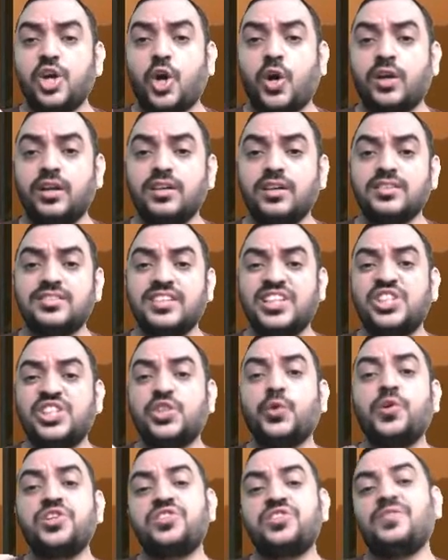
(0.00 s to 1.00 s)
on a
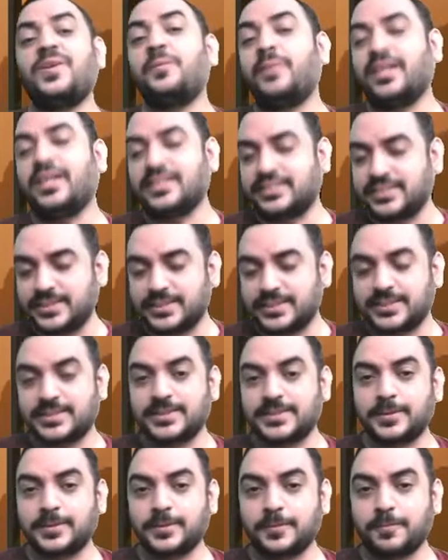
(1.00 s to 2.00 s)
situational
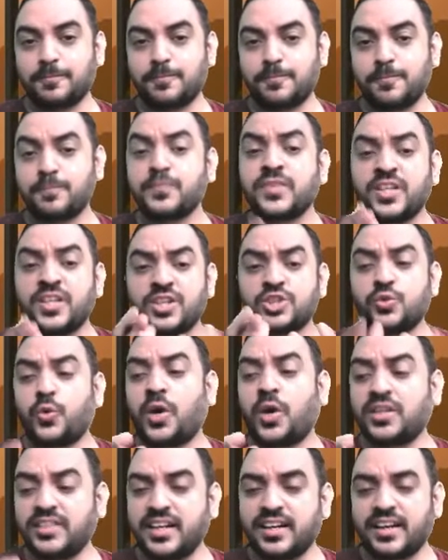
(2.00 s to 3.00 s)
basis. So
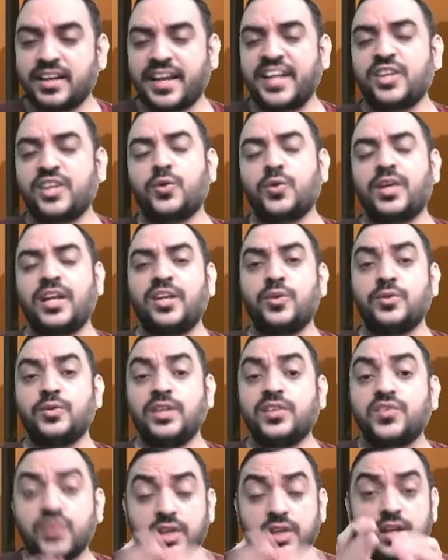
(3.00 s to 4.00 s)
what they're trying to tell you
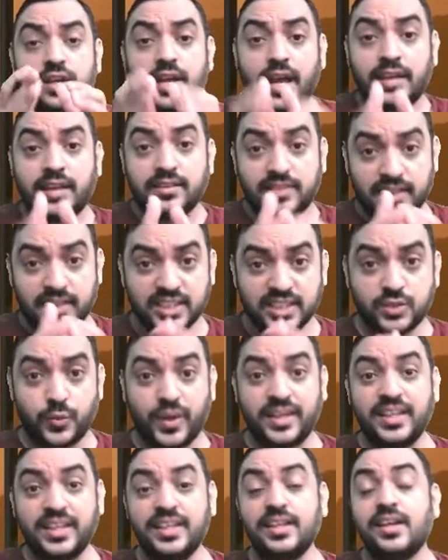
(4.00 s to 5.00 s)
this, and this is
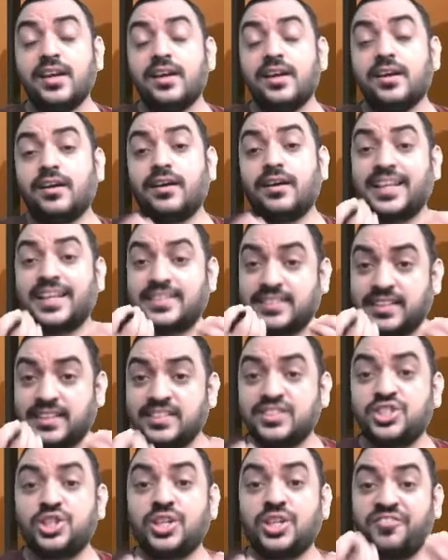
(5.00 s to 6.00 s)
very
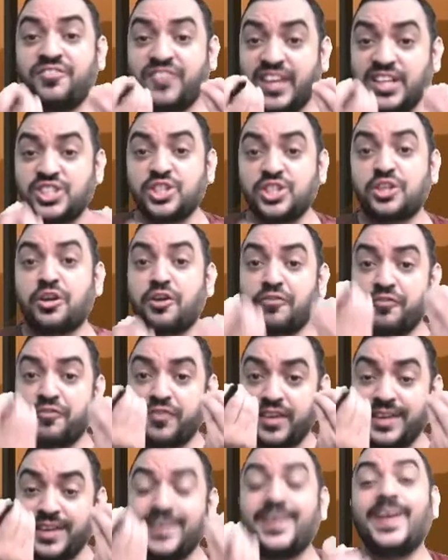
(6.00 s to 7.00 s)
essential feature of
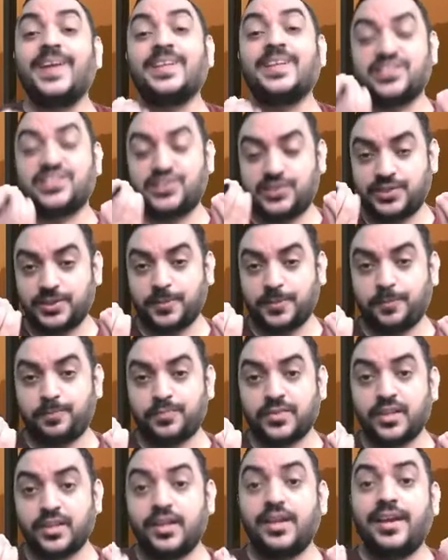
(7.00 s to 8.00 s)
Ind-AS,
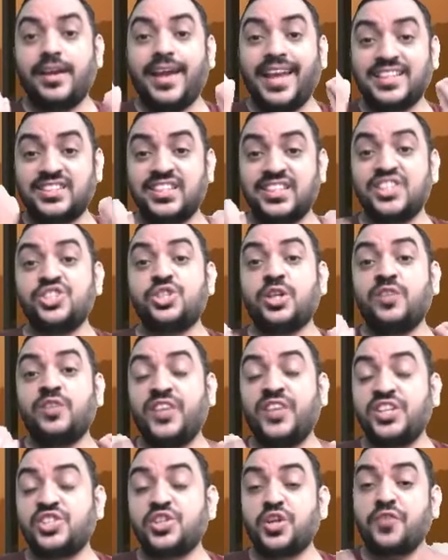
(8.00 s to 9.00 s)
essential
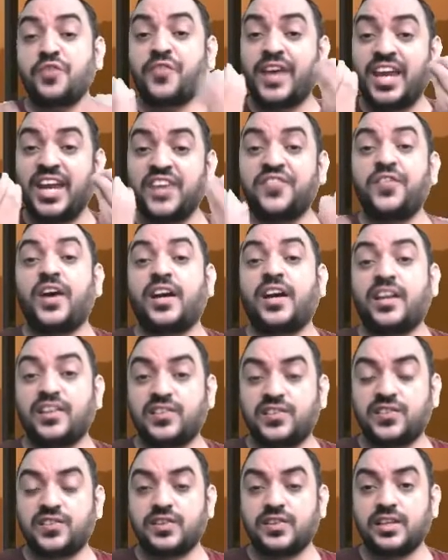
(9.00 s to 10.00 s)
feature of
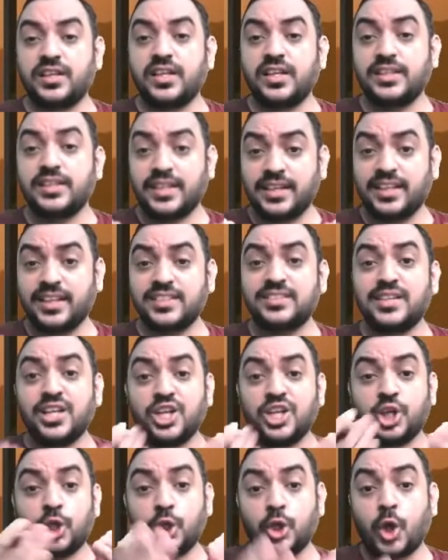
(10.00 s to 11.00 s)
IFRS. That is
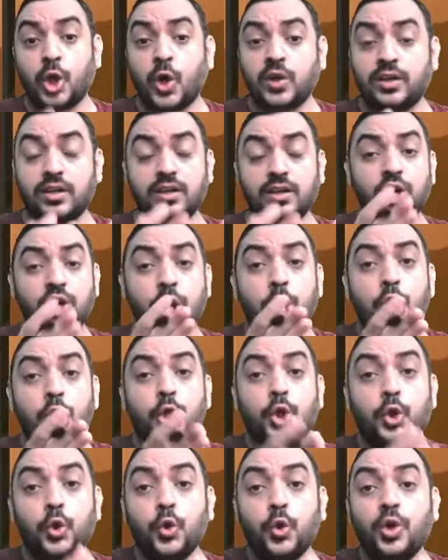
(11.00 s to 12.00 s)
not a
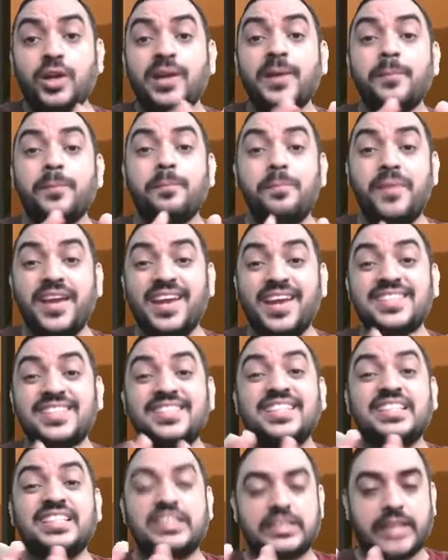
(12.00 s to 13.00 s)
rule
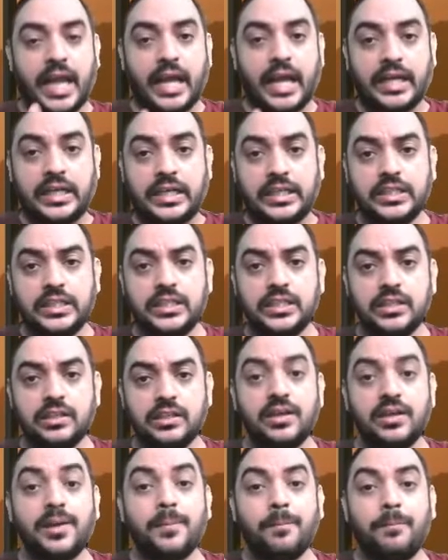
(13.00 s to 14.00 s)
based standard,
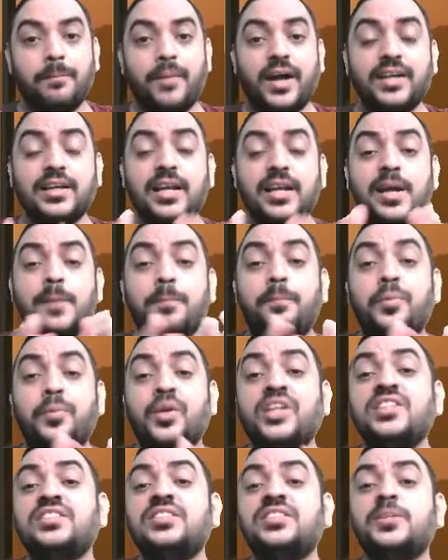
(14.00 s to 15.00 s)
but
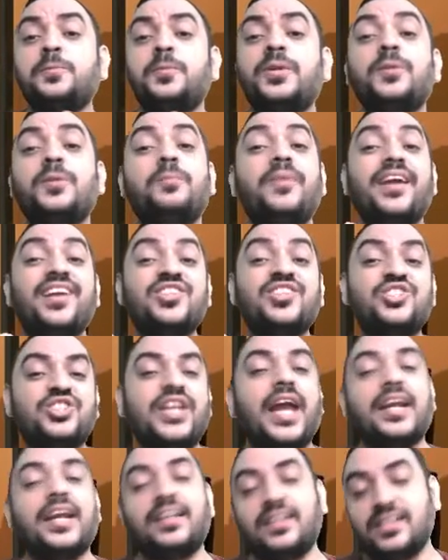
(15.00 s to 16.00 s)
principle based
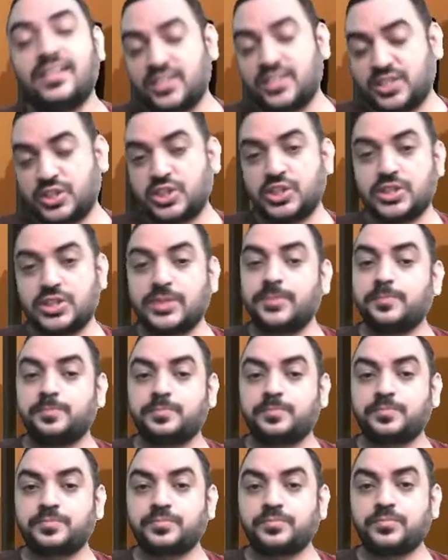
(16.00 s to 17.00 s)
standards.
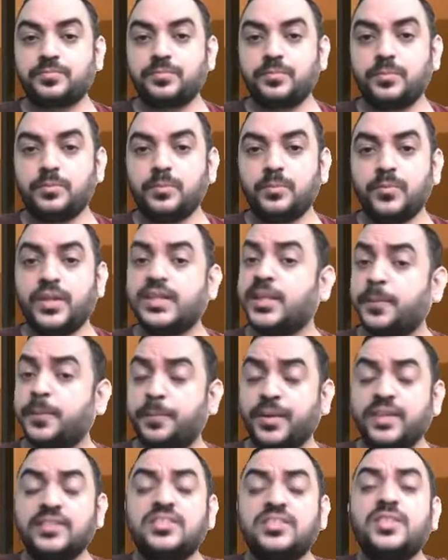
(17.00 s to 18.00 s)
The
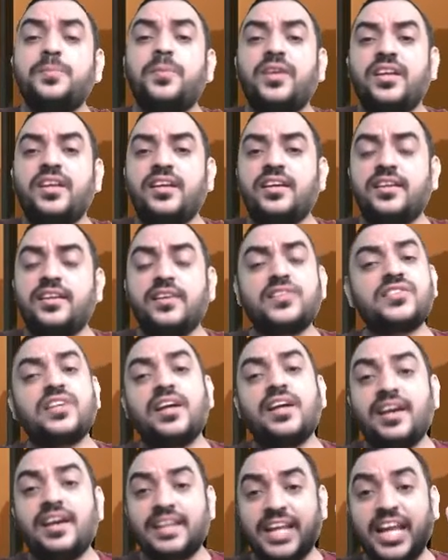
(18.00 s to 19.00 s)
principle here
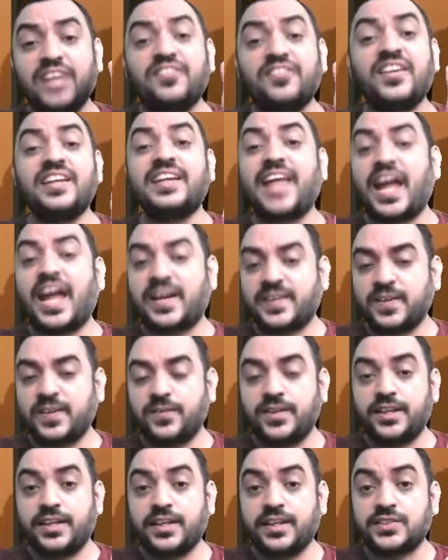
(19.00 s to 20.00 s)
is relevant
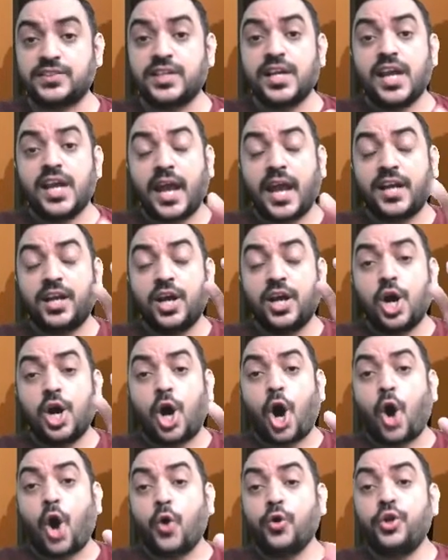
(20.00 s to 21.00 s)
activities. And
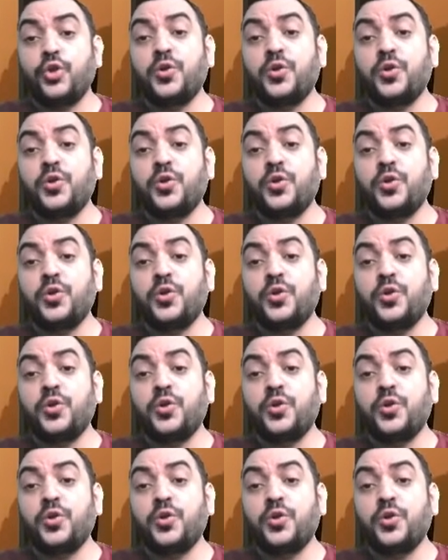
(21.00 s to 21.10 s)
how do